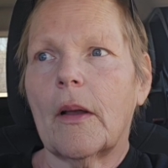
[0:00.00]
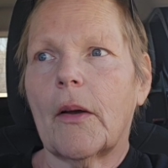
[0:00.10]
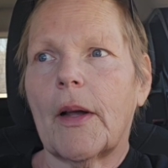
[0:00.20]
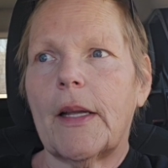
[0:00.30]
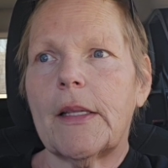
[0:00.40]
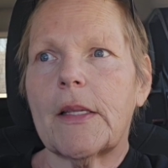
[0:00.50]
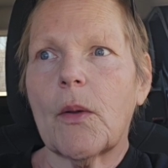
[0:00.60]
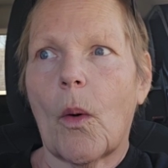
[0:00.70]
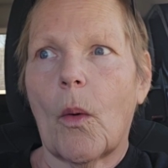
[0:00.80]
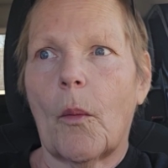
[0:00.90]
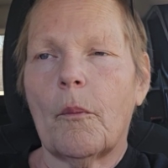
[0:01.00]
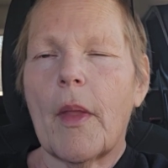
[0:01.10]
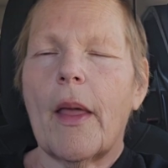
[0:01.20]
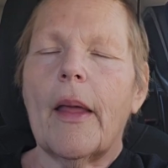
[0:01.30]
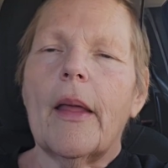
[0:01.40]
All right. So
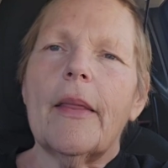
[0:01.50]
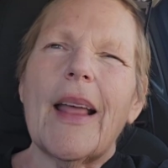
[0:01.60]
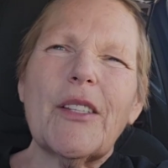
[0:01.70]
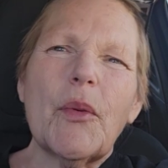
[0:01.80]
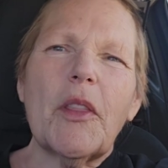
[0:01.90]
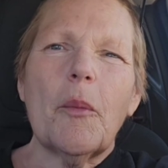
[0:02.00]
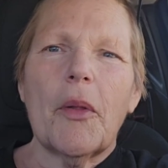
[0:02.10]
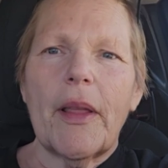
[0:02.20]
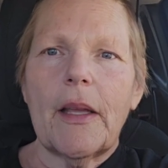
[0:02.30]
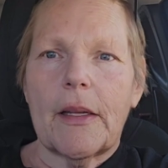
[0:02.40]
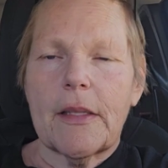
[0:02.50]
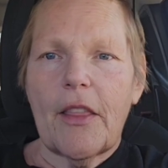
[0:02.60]
that's what the plan is.